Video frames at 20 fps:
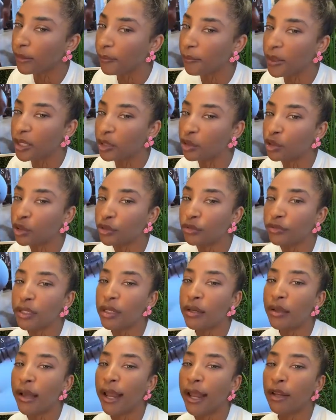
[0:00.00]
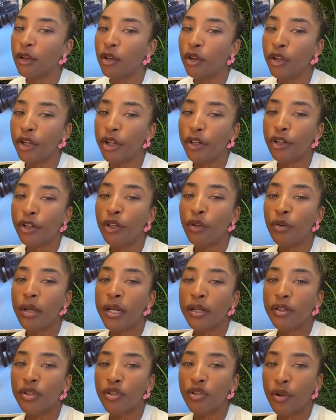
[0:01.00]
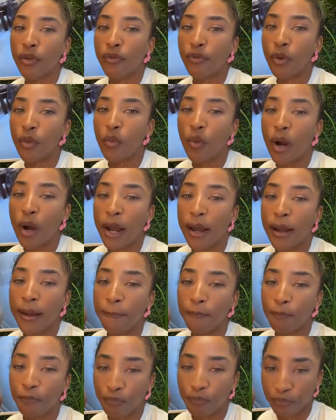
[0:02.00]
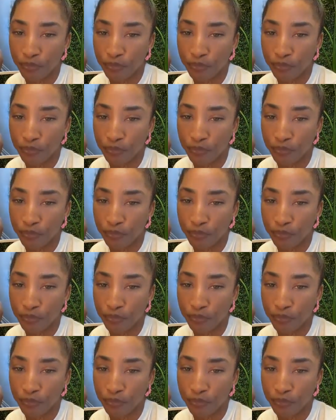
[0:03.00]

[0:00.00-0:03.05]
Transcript: But to real, I know you're new here, so if you want,